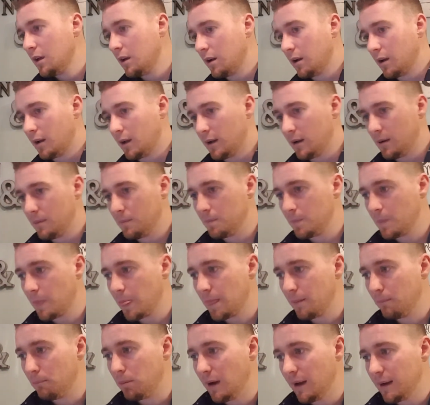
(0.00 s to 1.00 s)

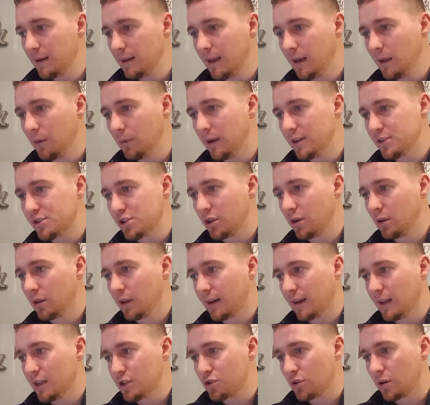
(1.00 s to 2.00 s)
But anyway, so you're
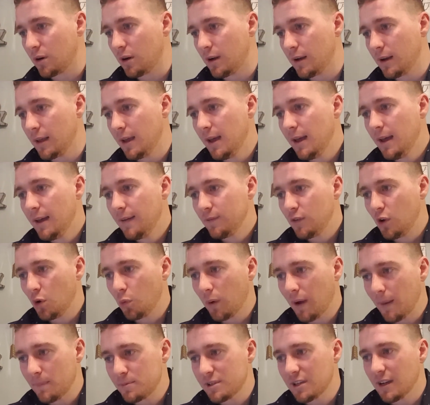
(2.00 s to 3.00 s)
looking at Tron, your
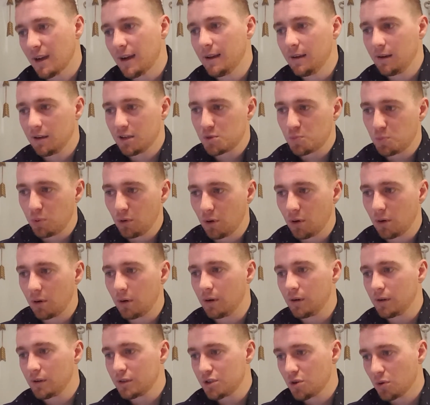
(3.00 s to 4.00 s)
website,
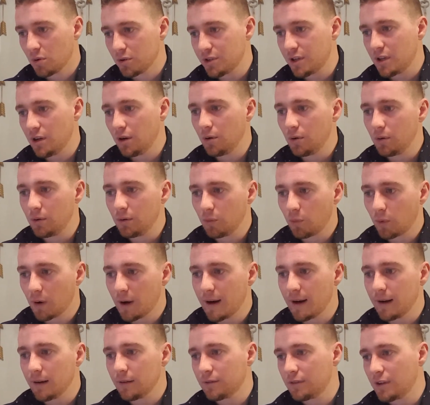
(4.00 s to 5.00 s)
Explorer, source code,
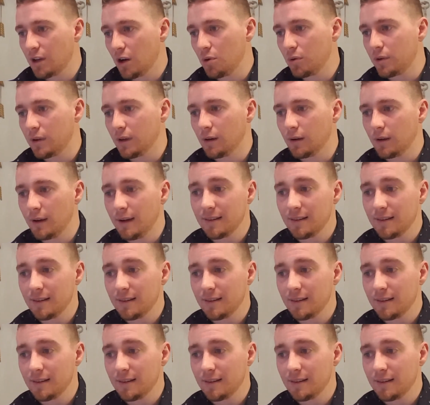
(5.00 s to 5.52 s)
rank, token.